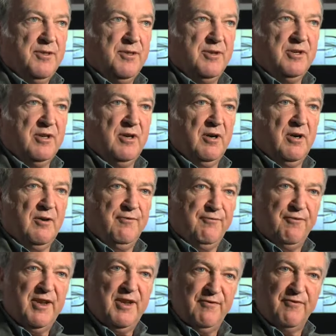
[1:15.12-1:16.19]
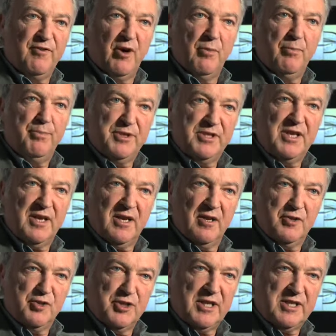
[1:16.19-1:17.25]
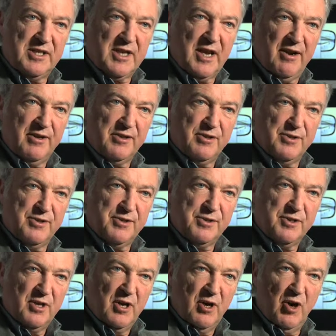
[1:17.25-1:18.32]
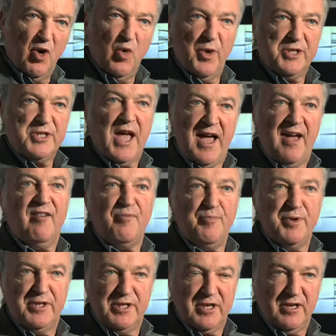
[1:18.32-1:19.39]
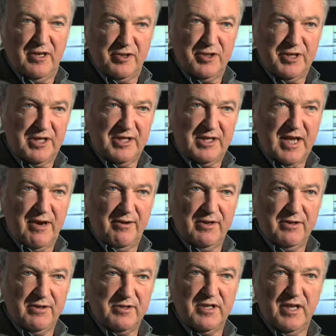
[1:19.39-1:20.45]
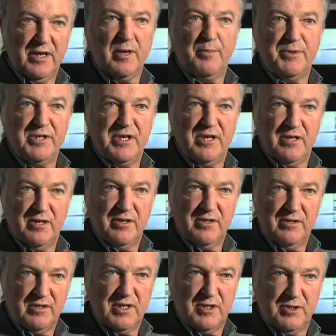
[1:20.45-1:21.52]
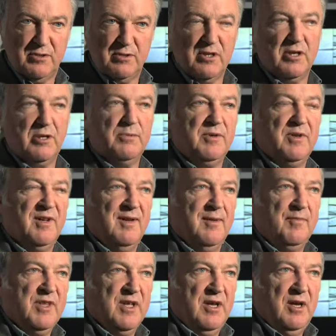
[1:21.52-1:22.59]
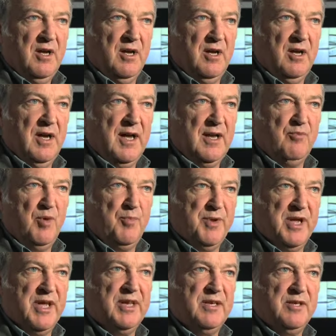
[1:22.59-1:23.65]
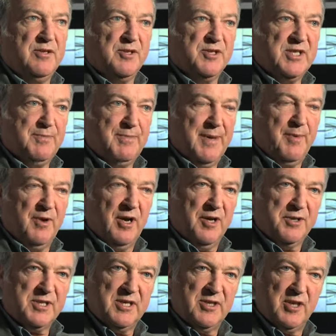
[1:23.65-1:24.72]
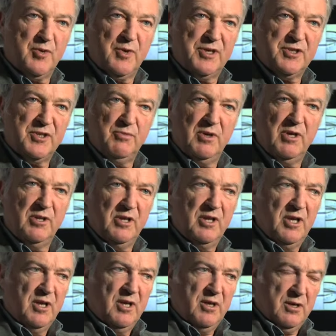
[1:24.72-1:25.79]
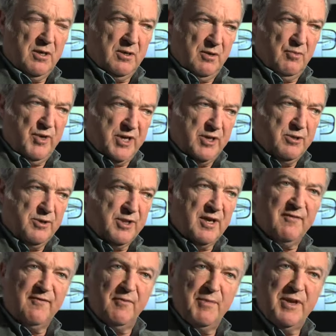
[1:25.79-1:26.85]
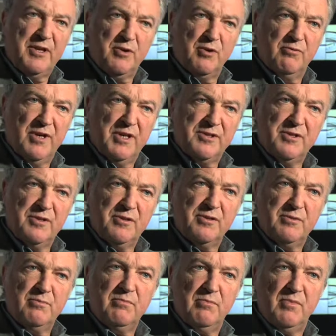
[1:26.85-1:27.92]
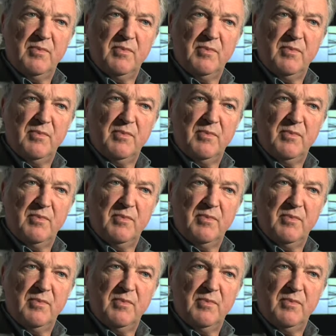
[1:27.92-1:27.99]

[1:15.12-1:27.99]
that are free from particular genetic characters, or which have particular genetic characters, like a particular tissue type. And we're beginning to see people asking the question, well, we can do that for medical reasons.